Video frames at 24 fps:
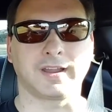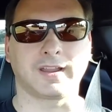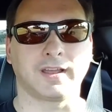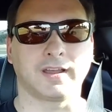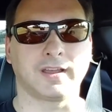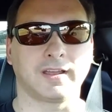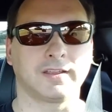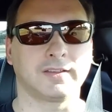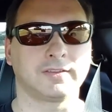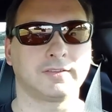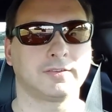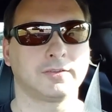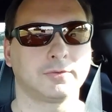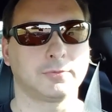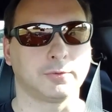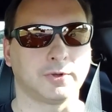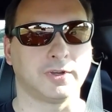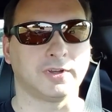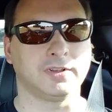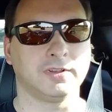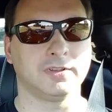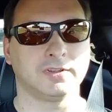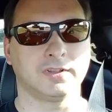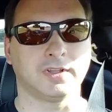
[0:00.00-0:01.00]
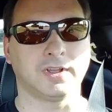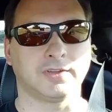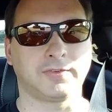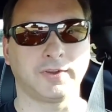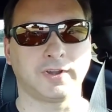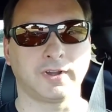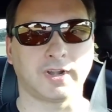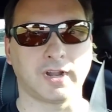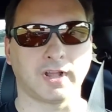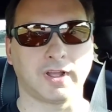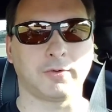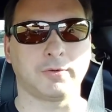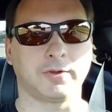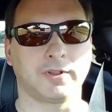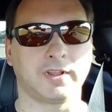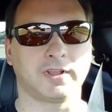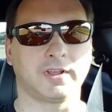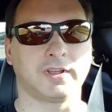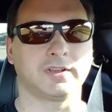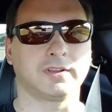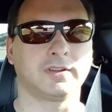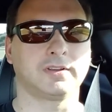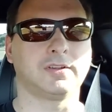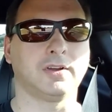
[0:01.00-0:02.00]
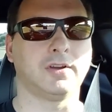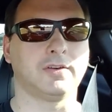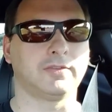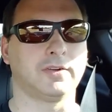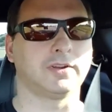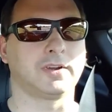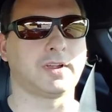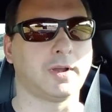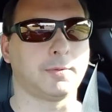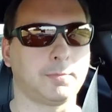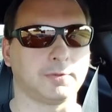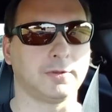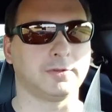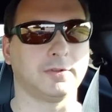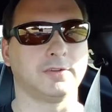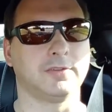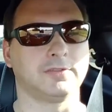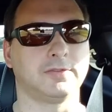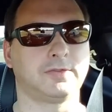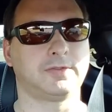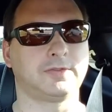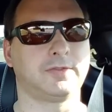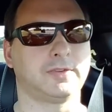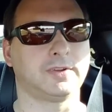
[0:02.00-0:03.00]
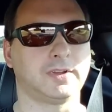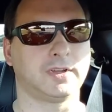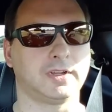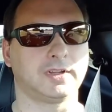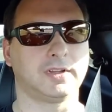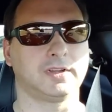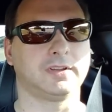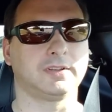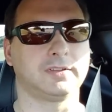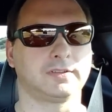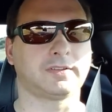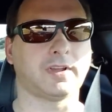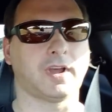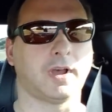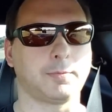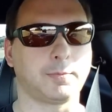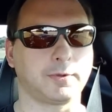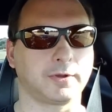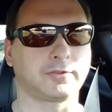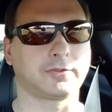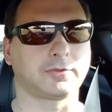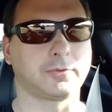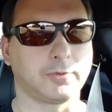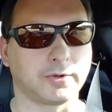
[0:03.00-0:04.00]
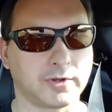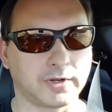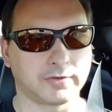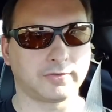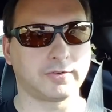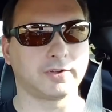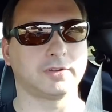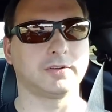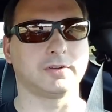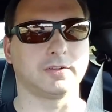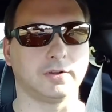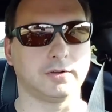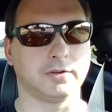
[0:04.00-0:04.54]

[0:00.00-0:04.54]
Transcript: guys, well I figured I would go over a couple of topics or whatever,